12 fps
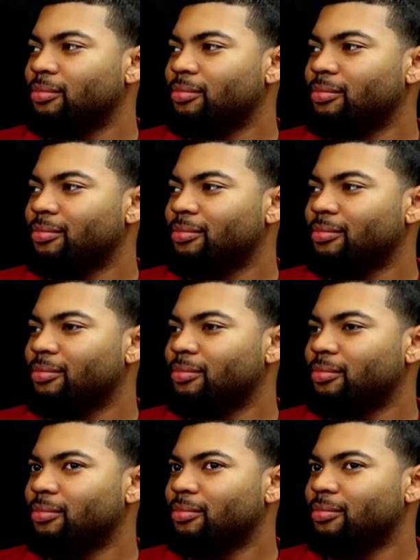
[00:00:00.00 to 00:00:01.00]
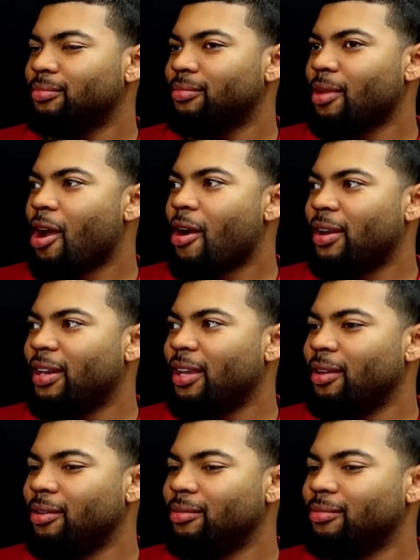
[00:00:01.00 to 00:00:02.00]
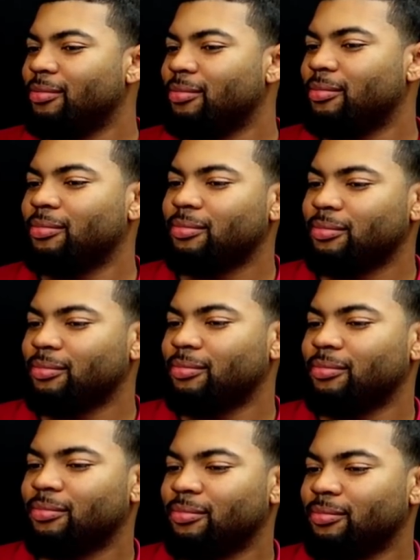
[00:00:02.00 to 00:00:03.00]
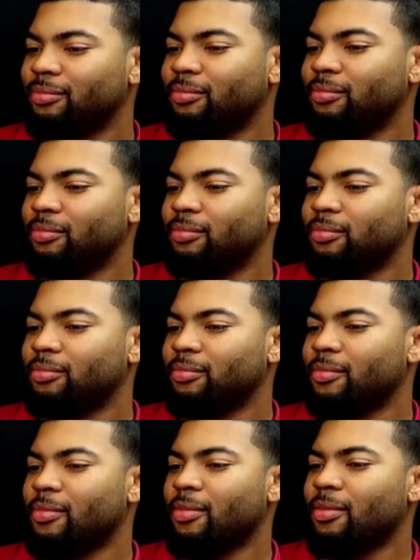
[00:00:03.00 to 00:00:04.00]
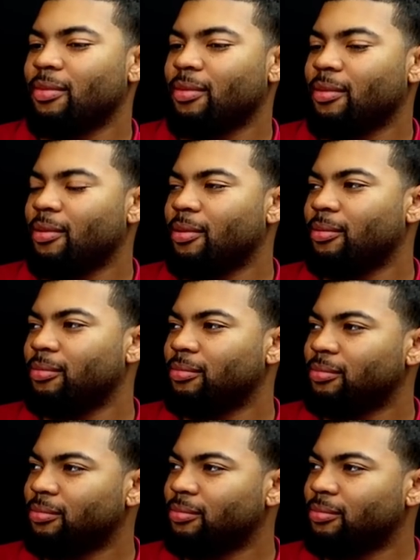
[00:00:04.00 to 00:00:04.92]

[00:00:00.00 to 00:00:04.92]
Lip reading: (not speaking)